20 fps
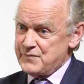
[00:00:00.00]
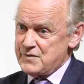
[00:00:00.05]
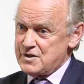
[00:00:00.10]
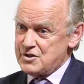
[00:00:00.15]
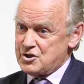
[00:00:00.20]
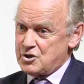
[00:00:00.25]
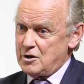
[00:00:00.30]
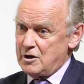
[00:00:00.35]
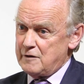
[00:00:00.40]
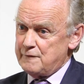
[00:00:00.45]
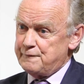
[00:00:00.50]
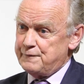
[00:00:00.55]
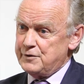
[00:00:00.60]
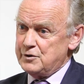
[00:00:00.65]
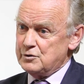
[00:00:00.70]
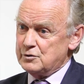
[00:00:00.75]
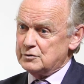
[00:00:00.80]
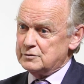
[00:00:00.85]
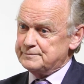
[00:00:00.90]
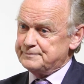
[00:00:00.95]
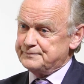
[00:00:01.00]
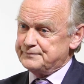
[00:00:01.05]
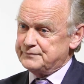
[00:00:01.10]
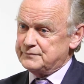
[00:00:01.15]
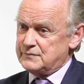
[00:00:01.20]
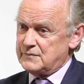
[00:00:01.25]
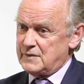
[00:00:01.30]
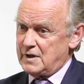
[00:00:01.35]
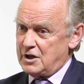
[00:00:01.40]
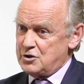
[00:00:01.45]
So
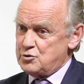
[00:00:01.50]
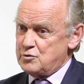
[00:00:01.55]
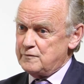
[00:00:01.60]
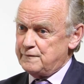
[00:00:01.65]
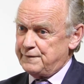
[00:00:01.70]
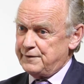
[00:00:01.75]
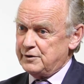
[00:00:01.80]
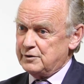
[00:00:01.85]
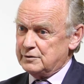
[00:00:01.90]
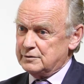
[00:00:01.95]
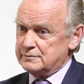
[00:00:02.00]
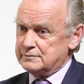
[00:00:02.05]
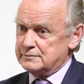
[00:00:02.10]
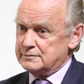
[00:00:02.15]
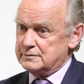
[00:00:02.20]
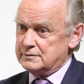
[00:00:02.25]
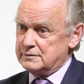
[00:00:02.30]
I do feel